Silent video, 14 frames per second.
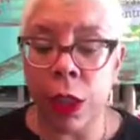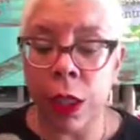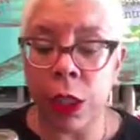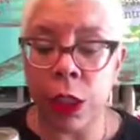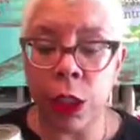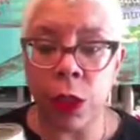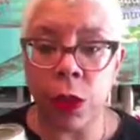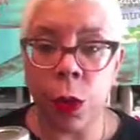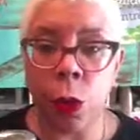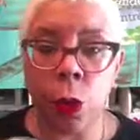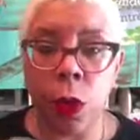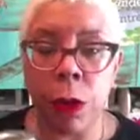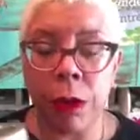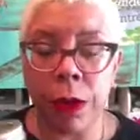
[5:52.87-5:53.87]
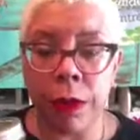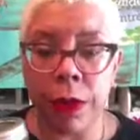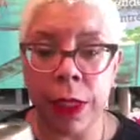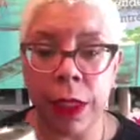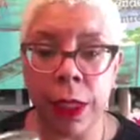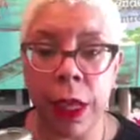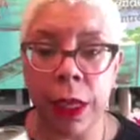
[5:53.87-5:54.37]
just so the warmth of the
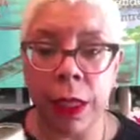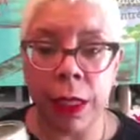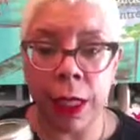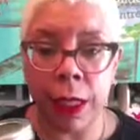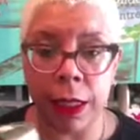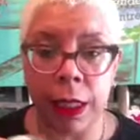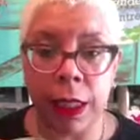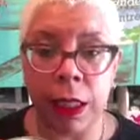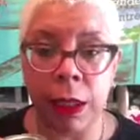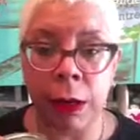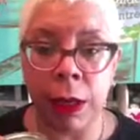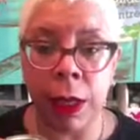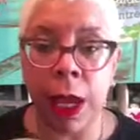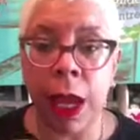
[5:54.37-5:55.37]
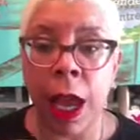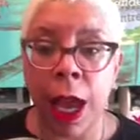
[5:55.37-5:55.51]
sun gets into it